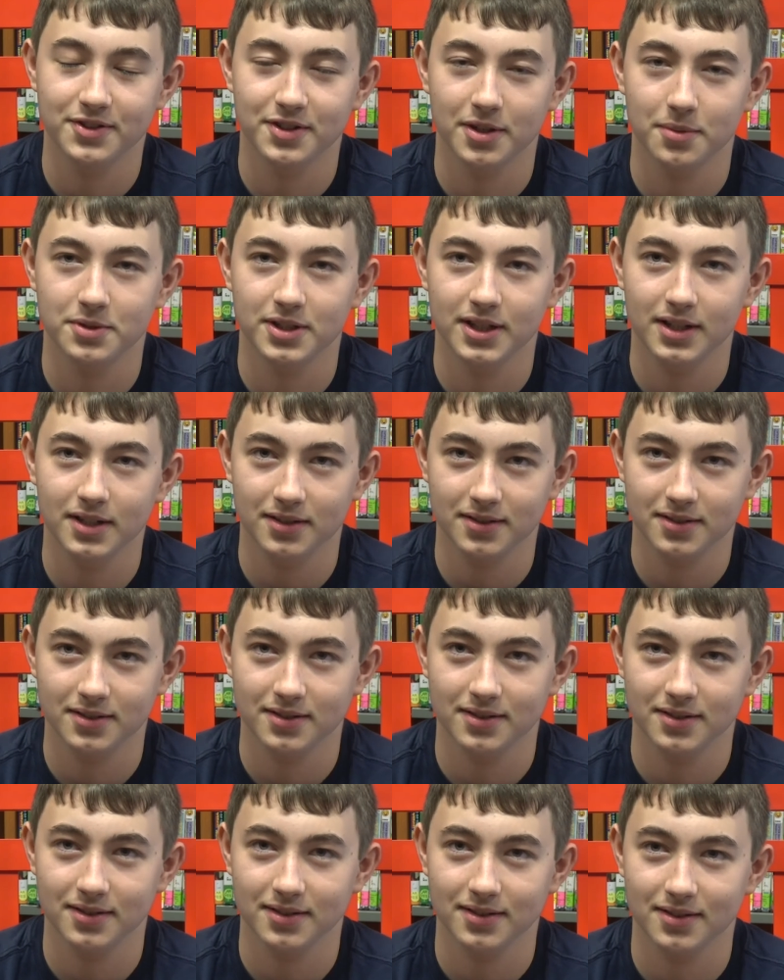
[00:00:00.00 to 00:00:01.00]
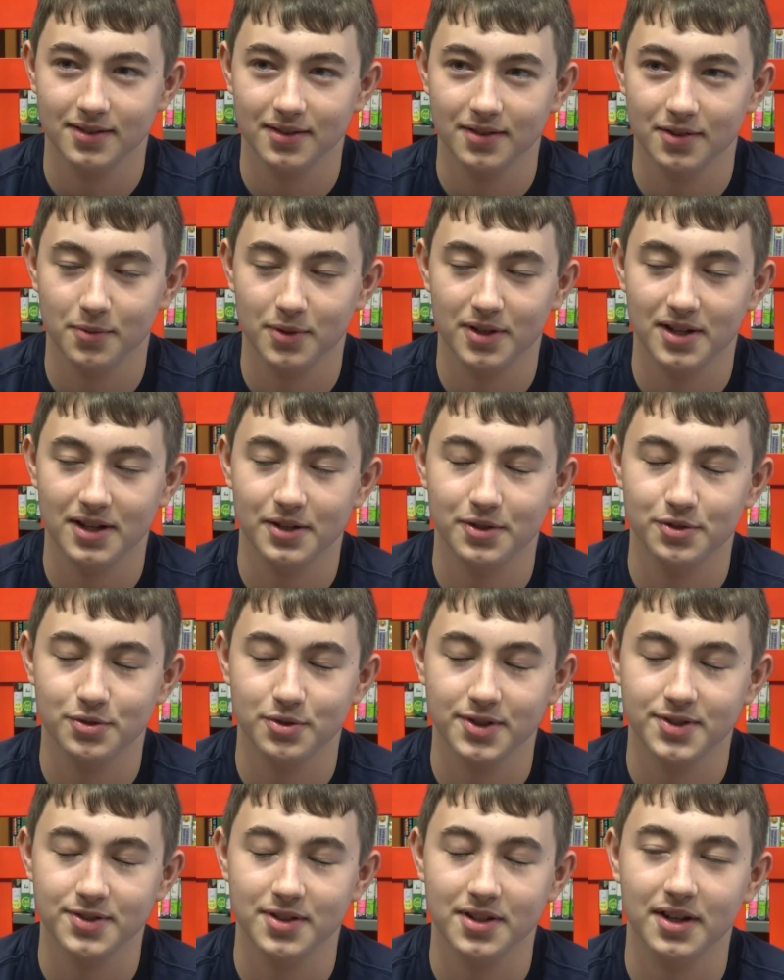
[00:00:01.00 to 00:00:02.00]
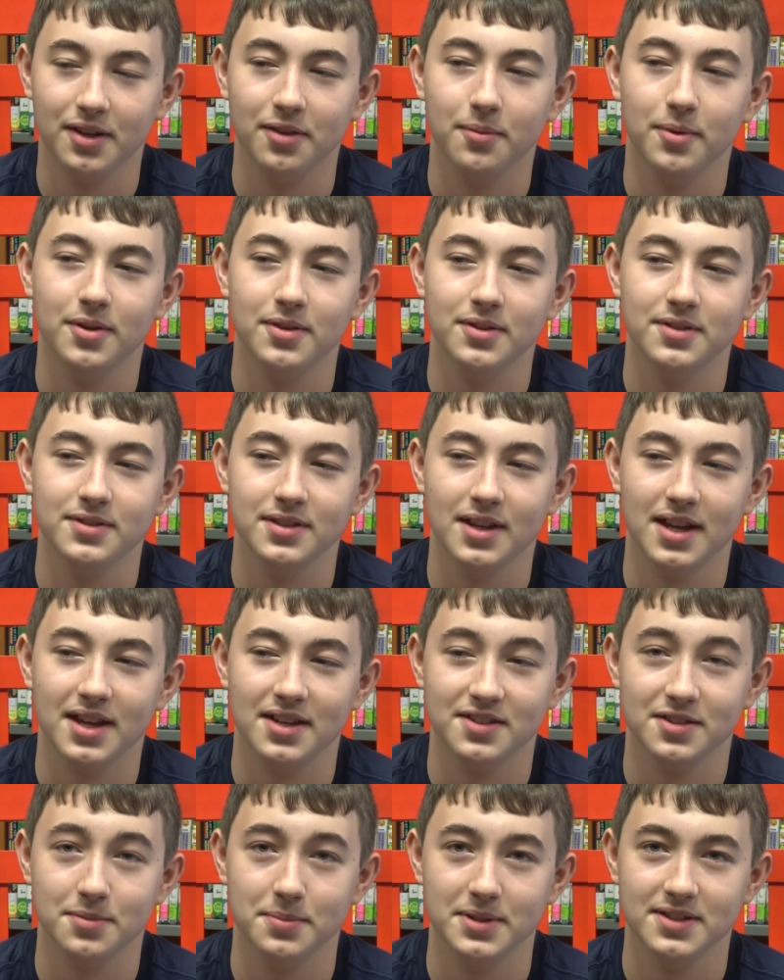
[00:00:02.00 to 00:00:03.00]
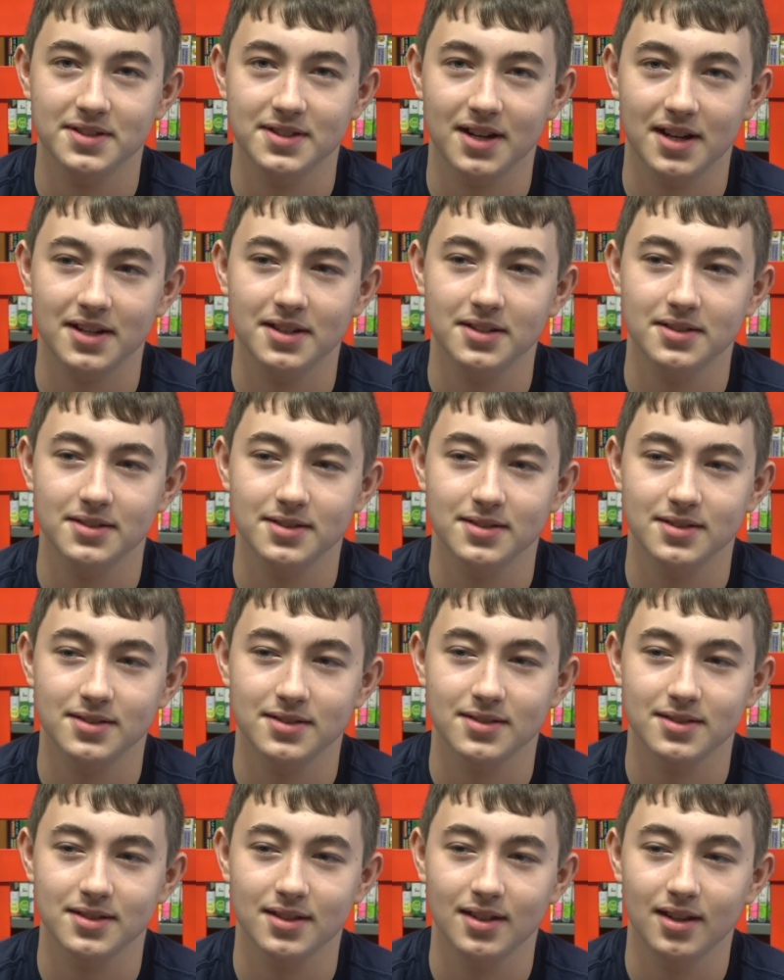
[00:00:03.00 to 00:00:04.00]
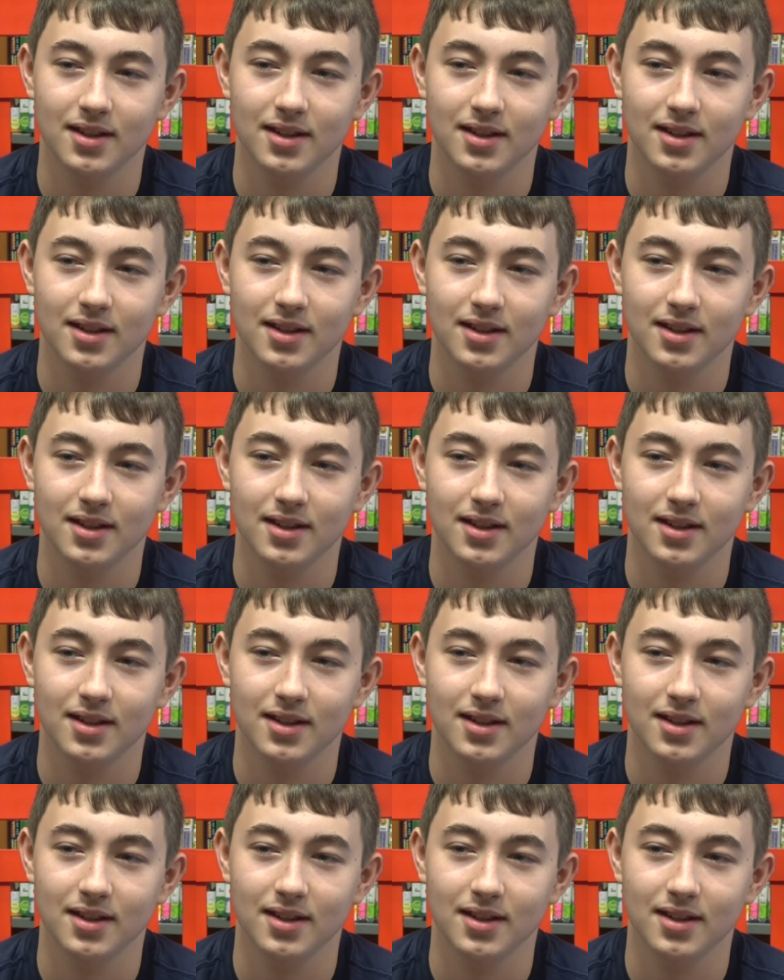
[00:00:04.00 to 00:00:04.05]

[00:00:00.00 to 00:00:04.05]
subject, the one I enjoy studying the most, has to be science.